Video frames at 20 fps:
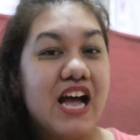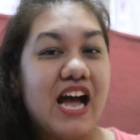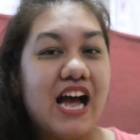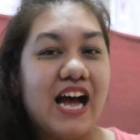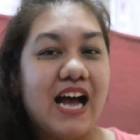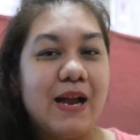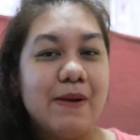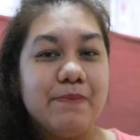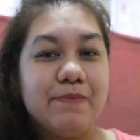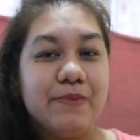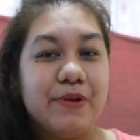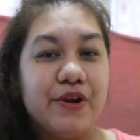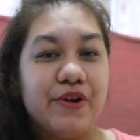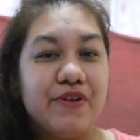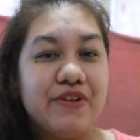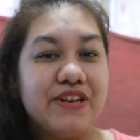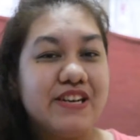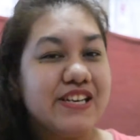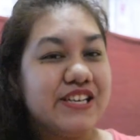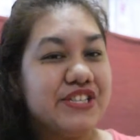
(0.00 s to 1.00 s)
I'm
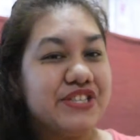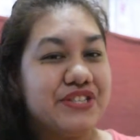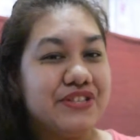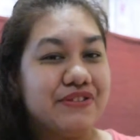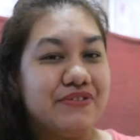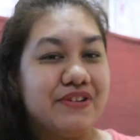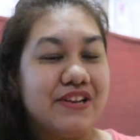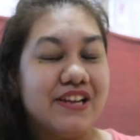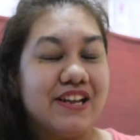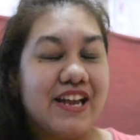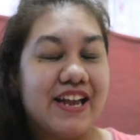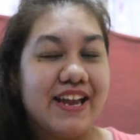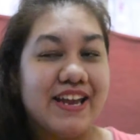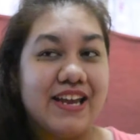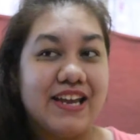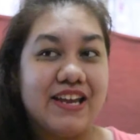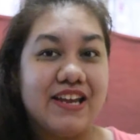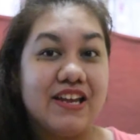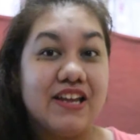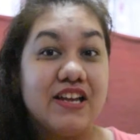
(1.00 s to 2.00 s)
currently shooting
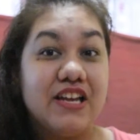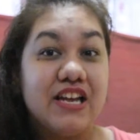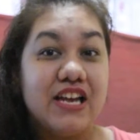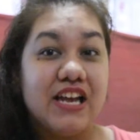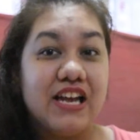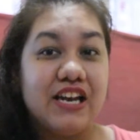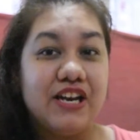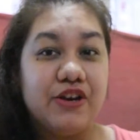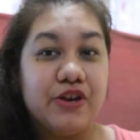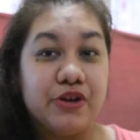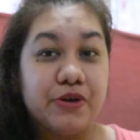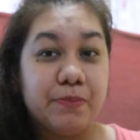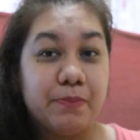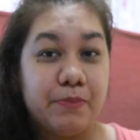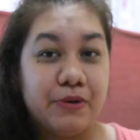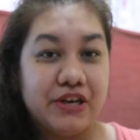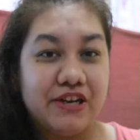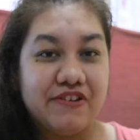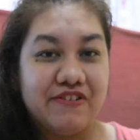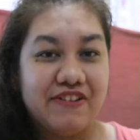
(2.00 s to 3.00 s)
a
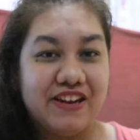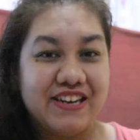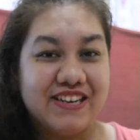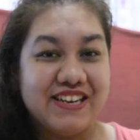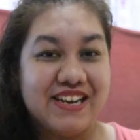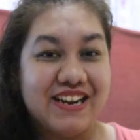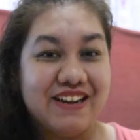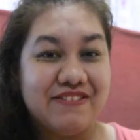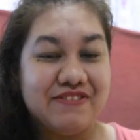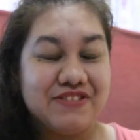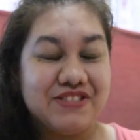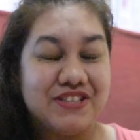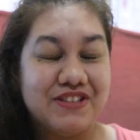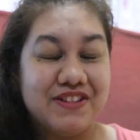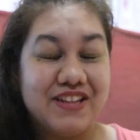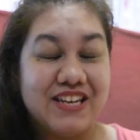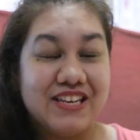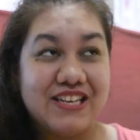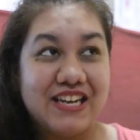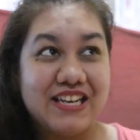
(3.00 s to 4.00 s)
lookbook right now, so
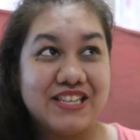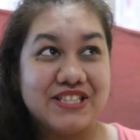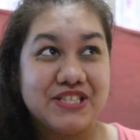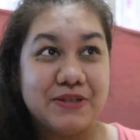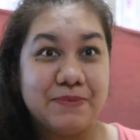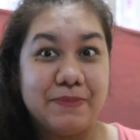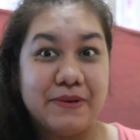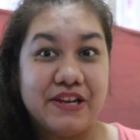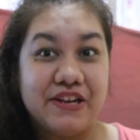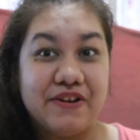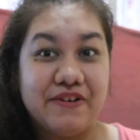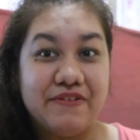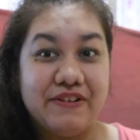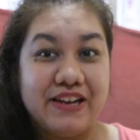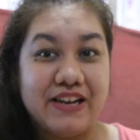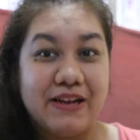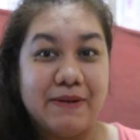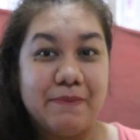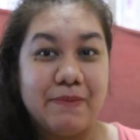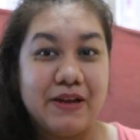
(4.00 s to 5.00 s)
that has to be going
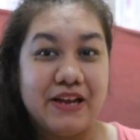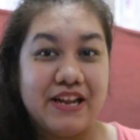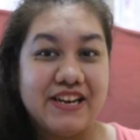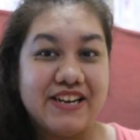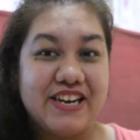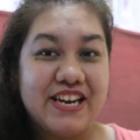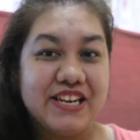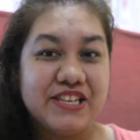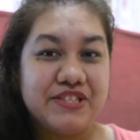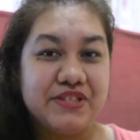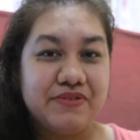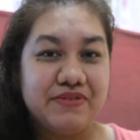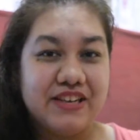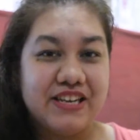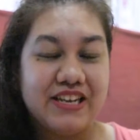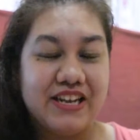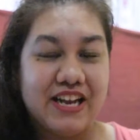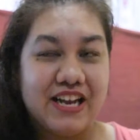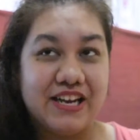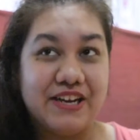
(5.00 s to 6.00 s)
up next
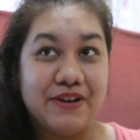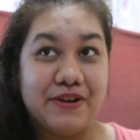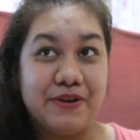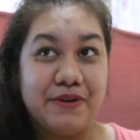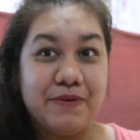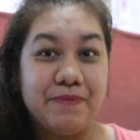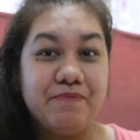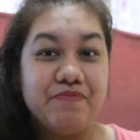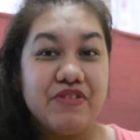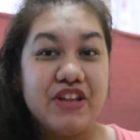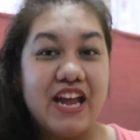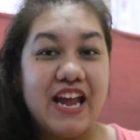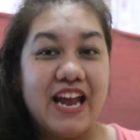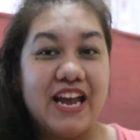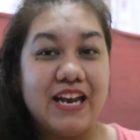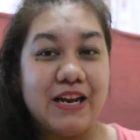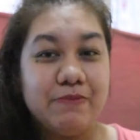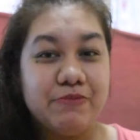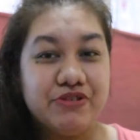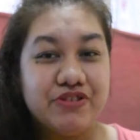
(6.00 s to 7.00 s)
week, I hope.
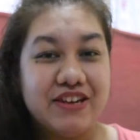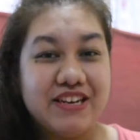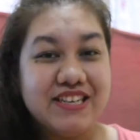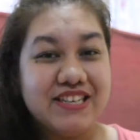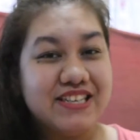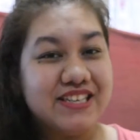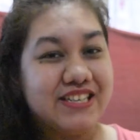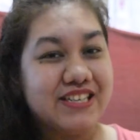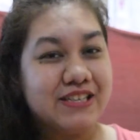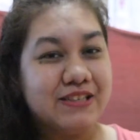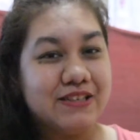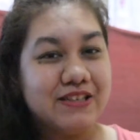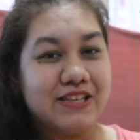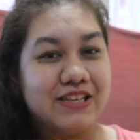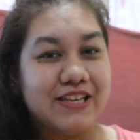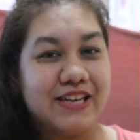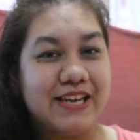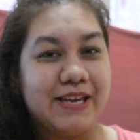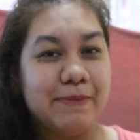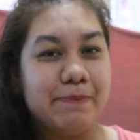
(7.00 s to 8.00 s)
And I'm trying to
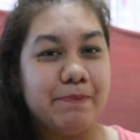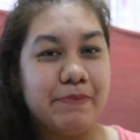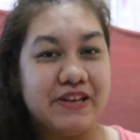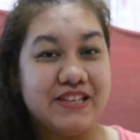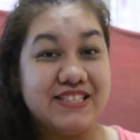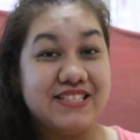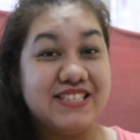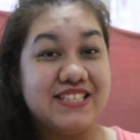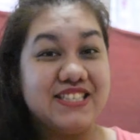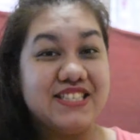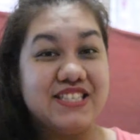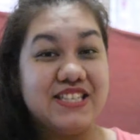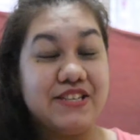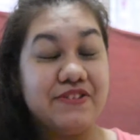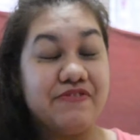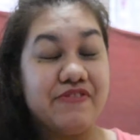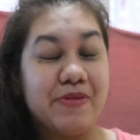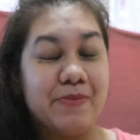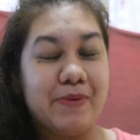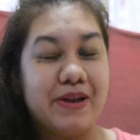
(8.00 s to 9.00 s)
keep consistent
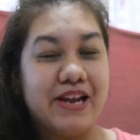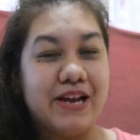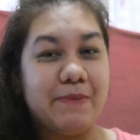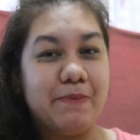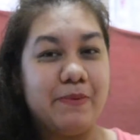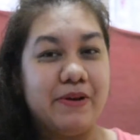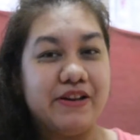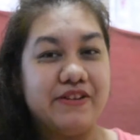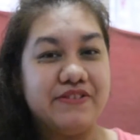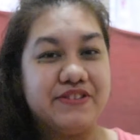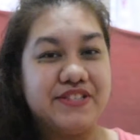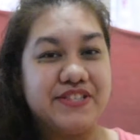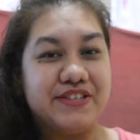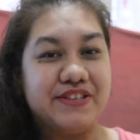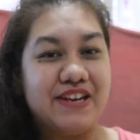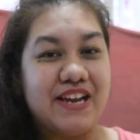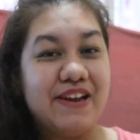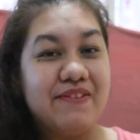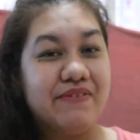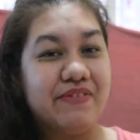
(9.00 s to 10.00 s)
with my upload, so
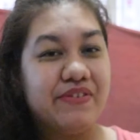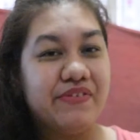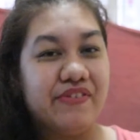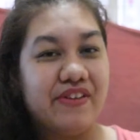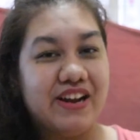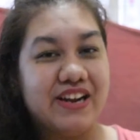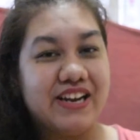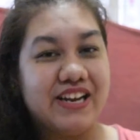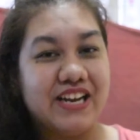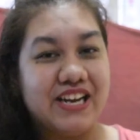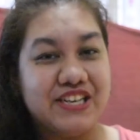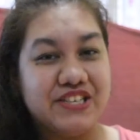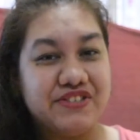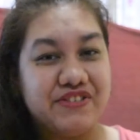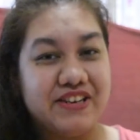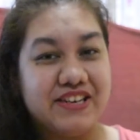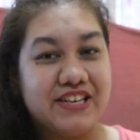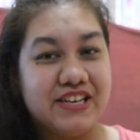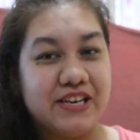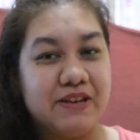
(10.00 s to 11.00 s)
every Friday I
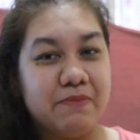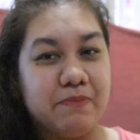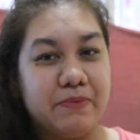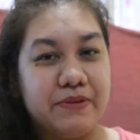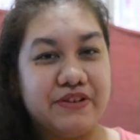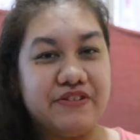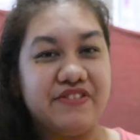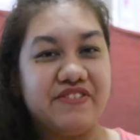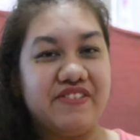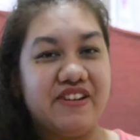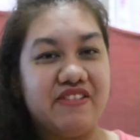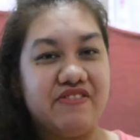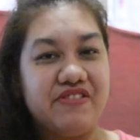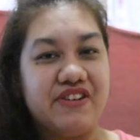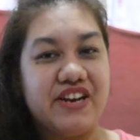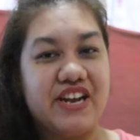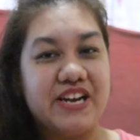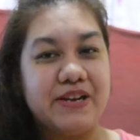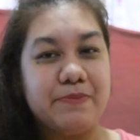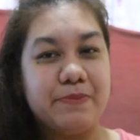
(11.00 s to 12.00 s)
try to upload around
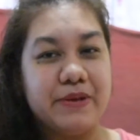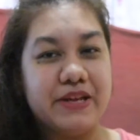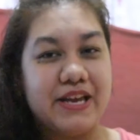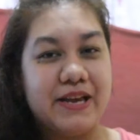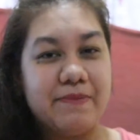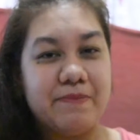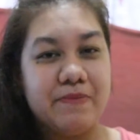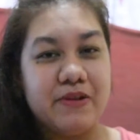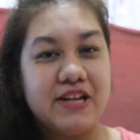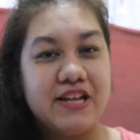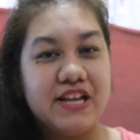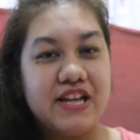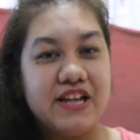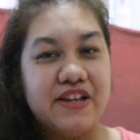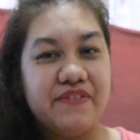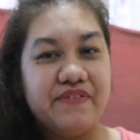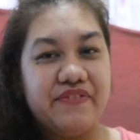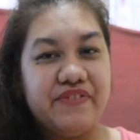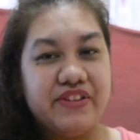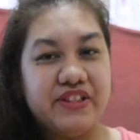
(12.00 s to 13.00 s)
9 p.m.
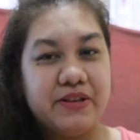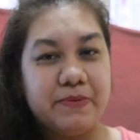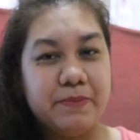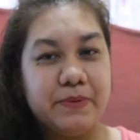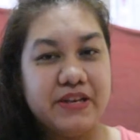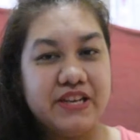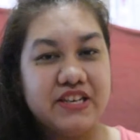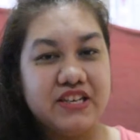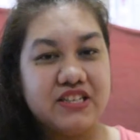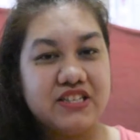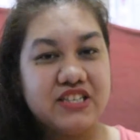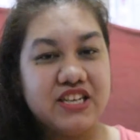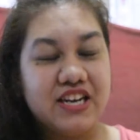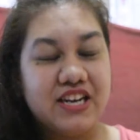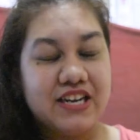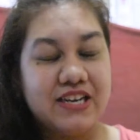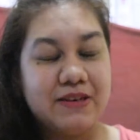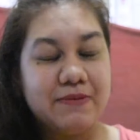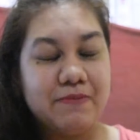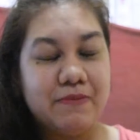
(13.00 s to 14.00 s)
Philippine
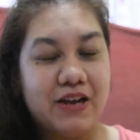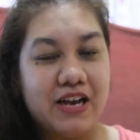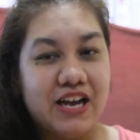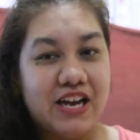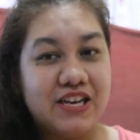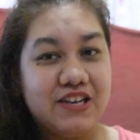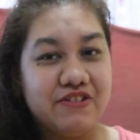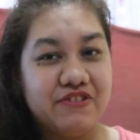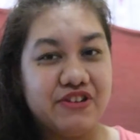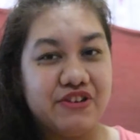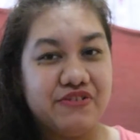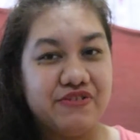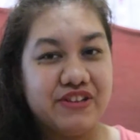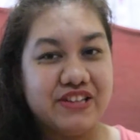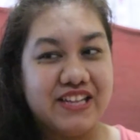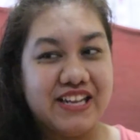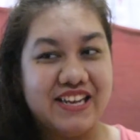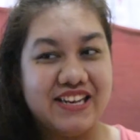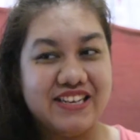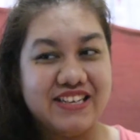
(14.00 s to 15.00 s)
time. I don't know what
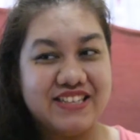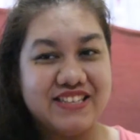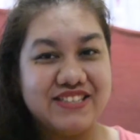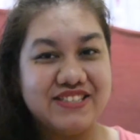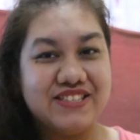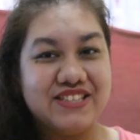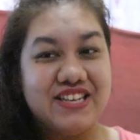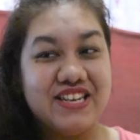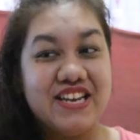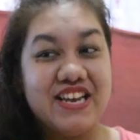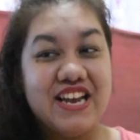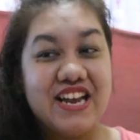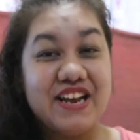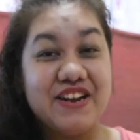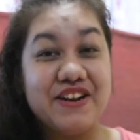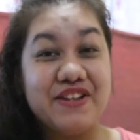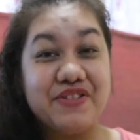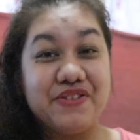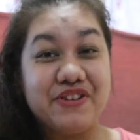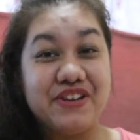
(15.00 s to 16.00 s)
that is in
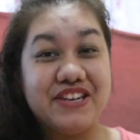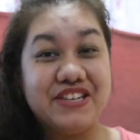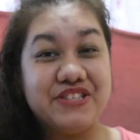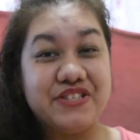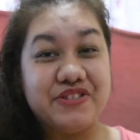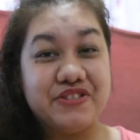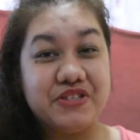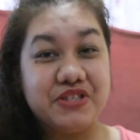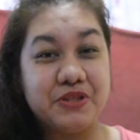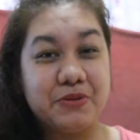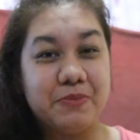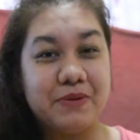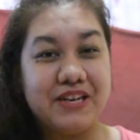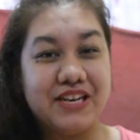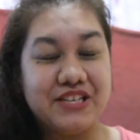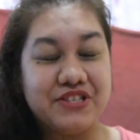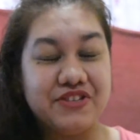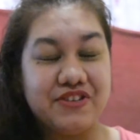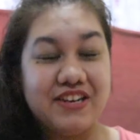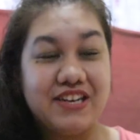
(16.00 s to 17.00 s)
other countries, but I
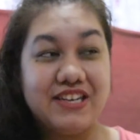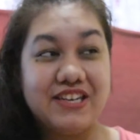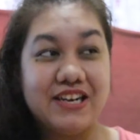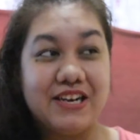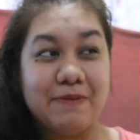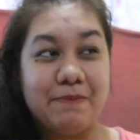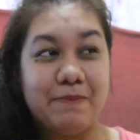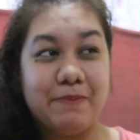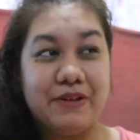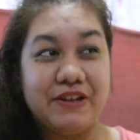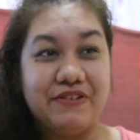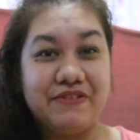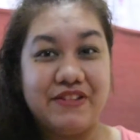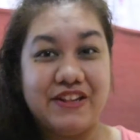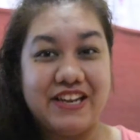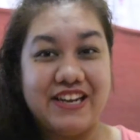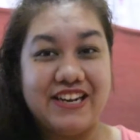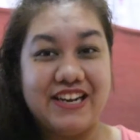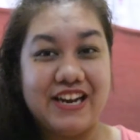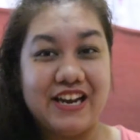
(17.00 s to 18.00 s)
try to upload
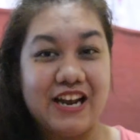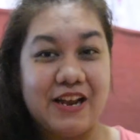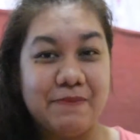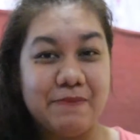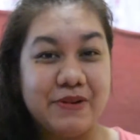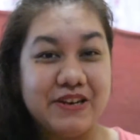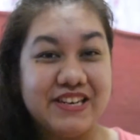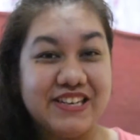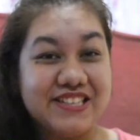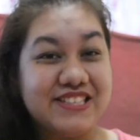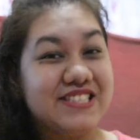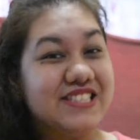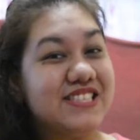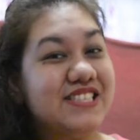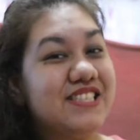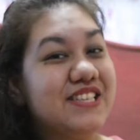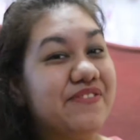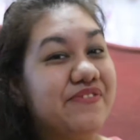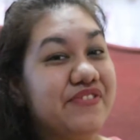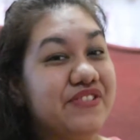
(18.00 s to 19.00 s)
then, and I've been
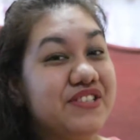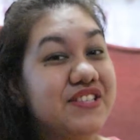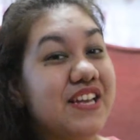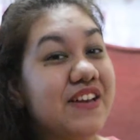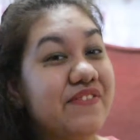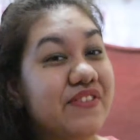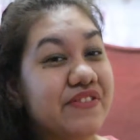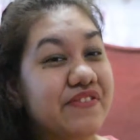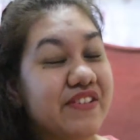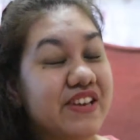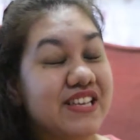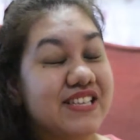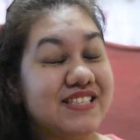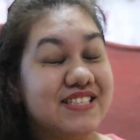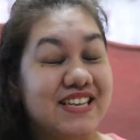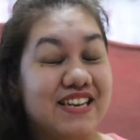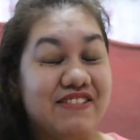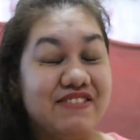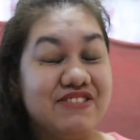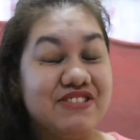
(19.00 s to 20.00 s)
consistent for 7 weeks
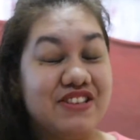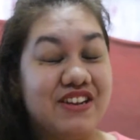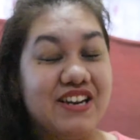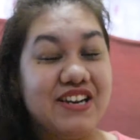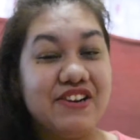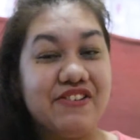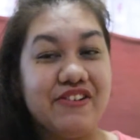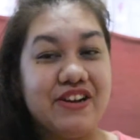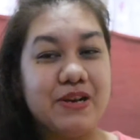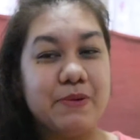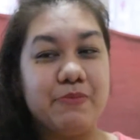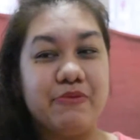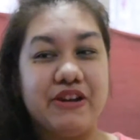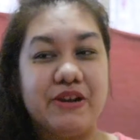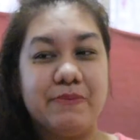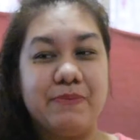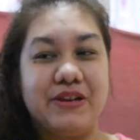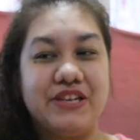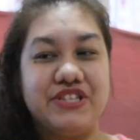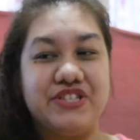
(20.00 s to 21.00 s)
now, so I don't want to
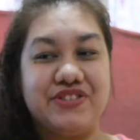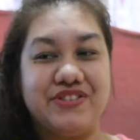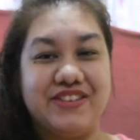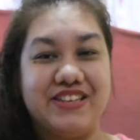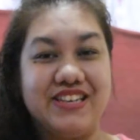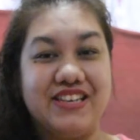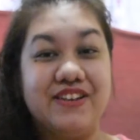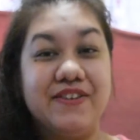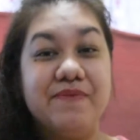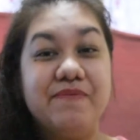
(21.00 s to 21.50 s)
break my streak.